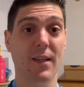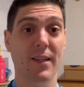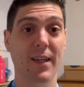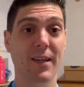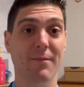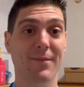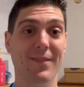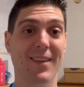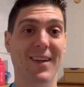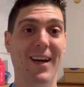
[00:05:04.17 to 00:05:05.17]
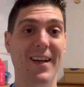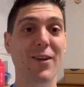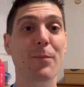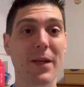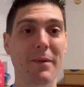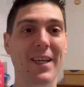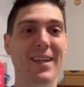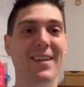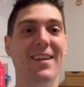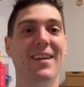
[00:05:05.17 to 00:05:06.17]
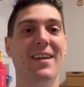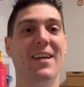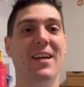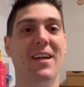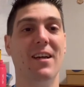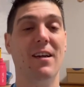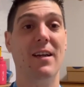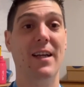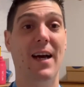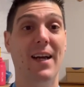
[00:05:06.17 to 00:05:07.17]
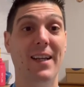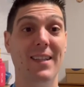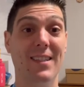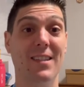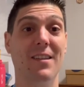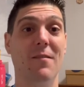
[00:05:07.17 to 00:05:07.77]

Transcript: yeah, a new PB, and it's